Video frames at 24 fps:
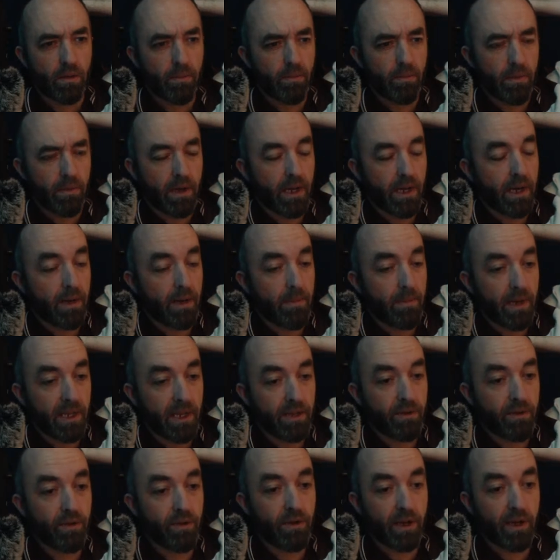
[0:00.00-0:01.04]
and I might
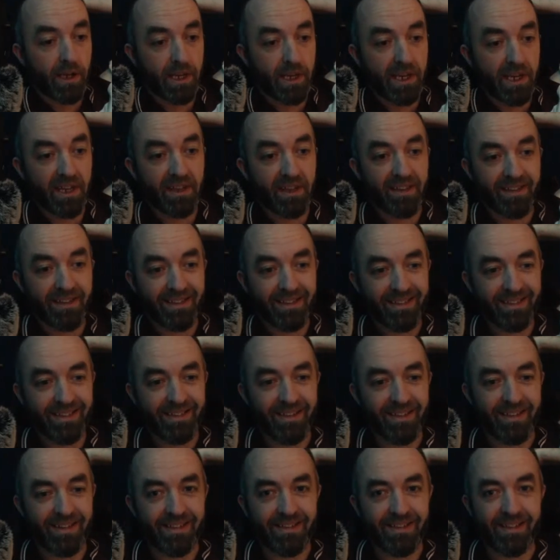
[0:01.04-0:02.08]
do it again
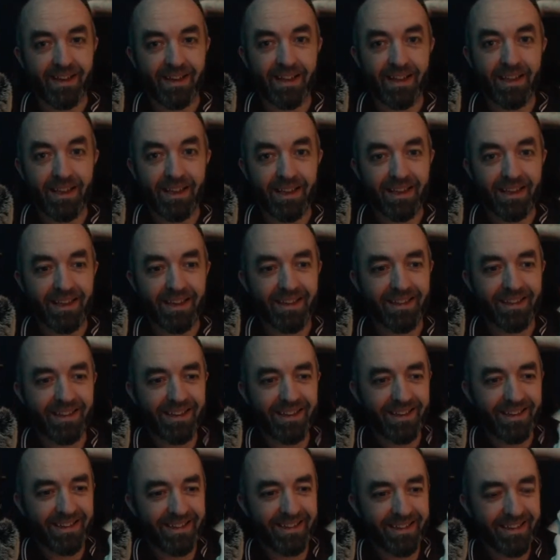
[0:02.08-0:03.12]
because I like it.
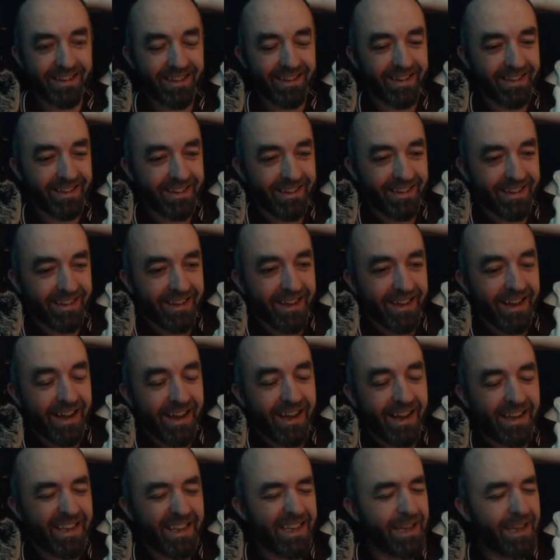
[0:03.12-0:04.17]
I
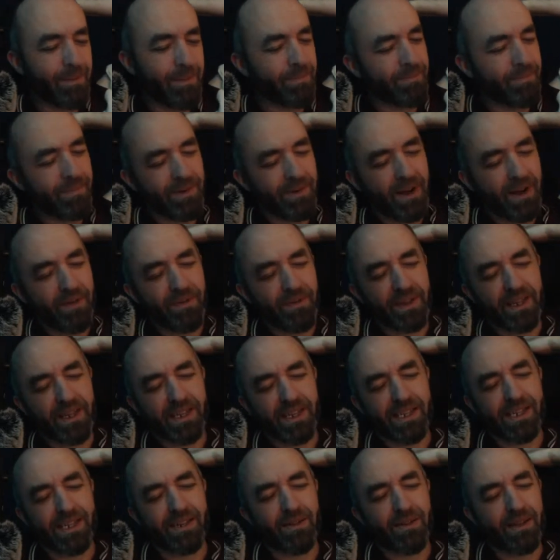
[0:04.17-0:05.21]
keep having
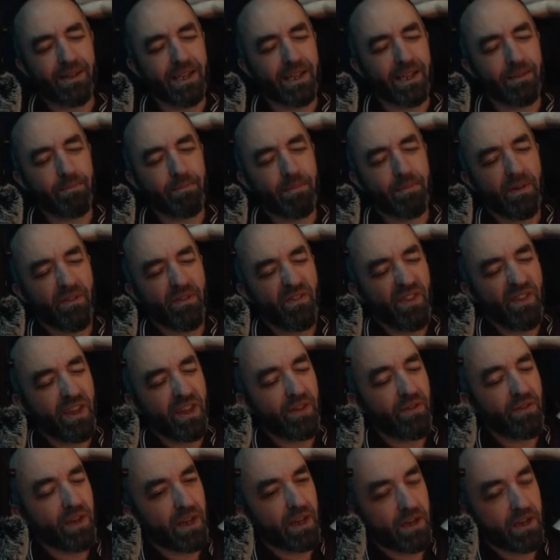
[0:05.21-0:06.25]
this, like, my
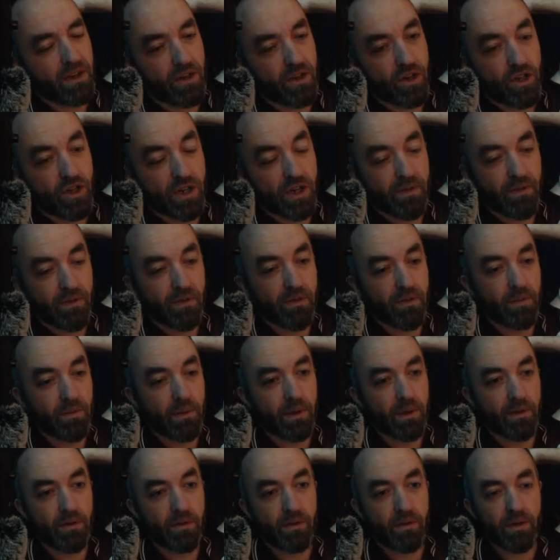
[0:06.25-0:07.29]
favourite country I've ever been
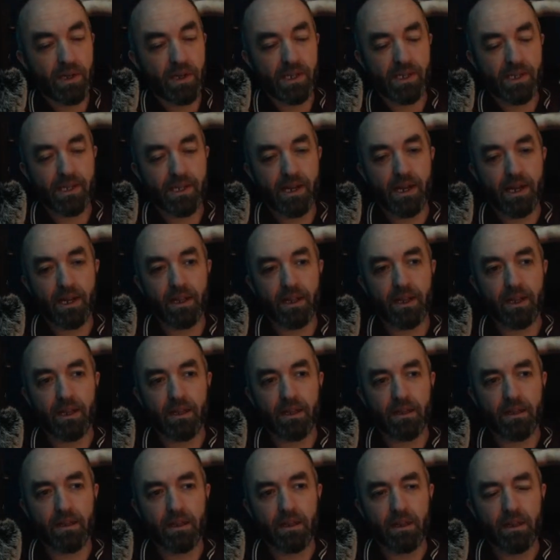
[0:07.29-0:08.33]
to is Thailand.
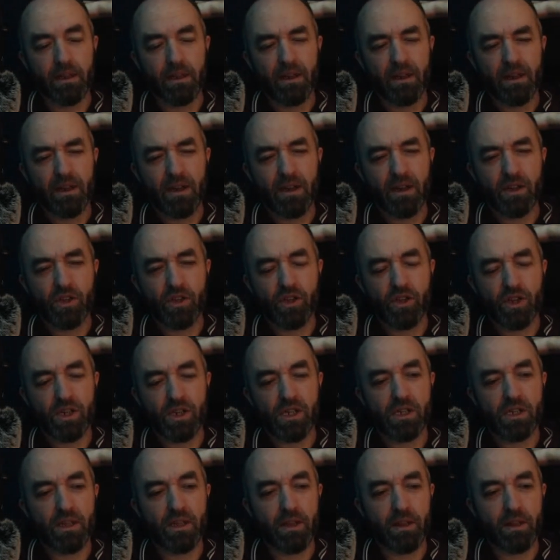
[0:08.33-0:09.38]
I
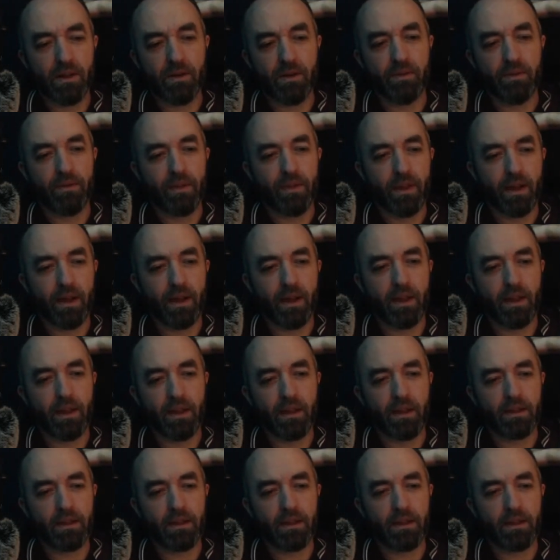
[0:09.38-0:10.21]
just love Thailand,